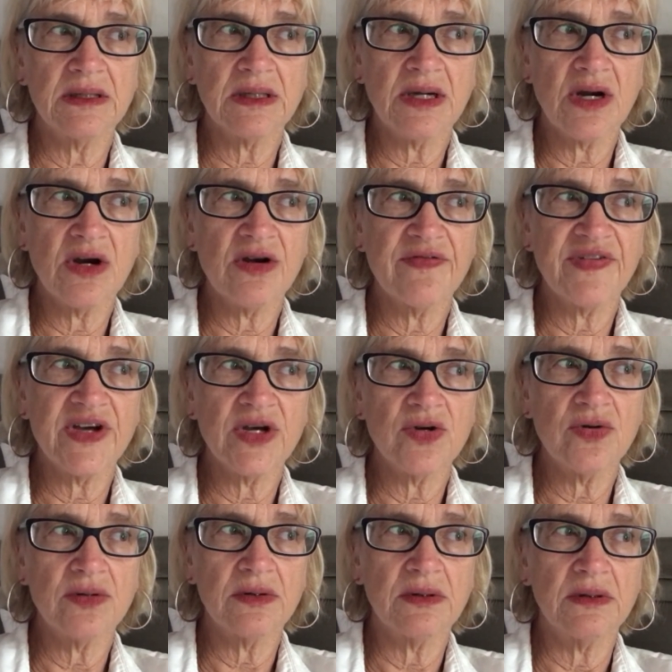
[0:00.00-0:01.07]
carve
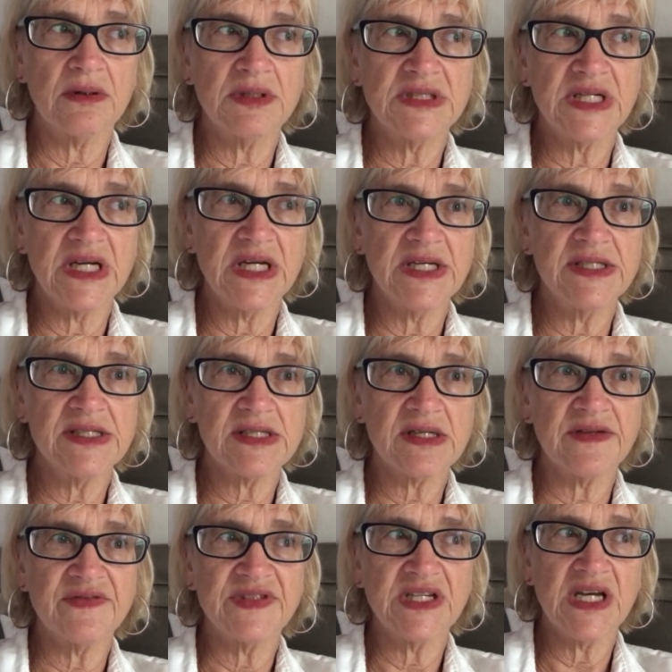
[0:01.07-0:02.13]
out days
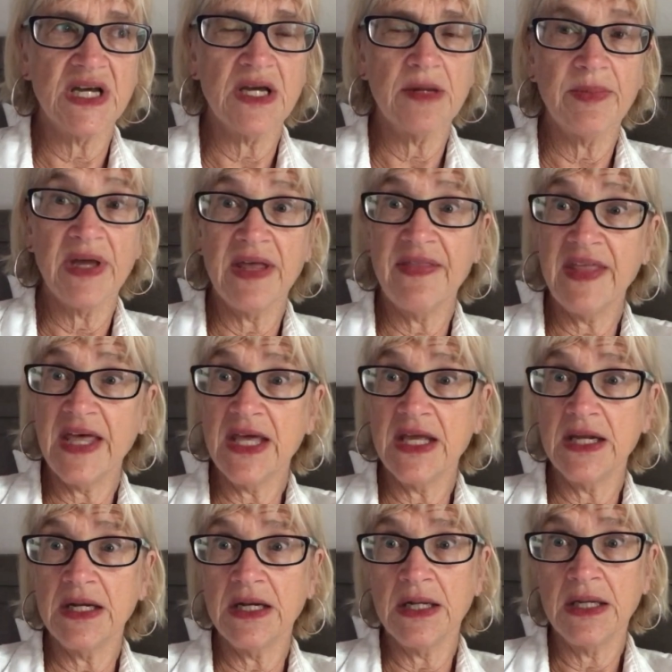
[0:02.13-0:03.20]
of time, and
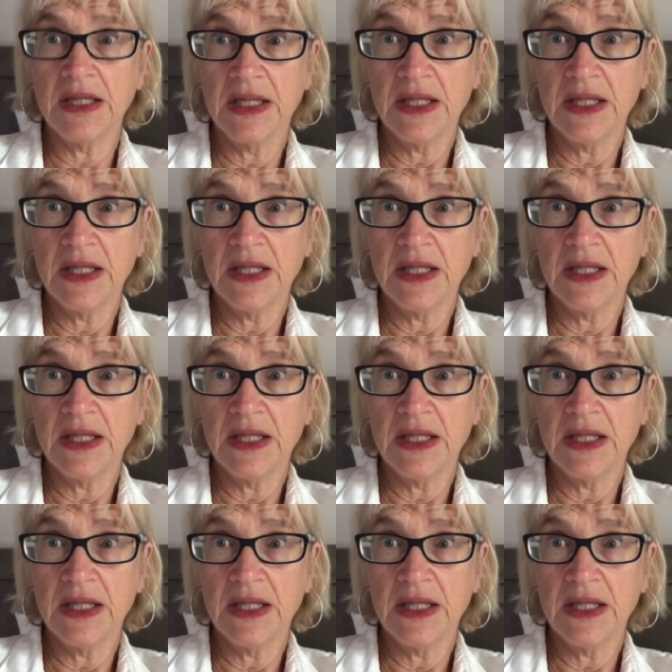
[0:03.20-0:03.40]
then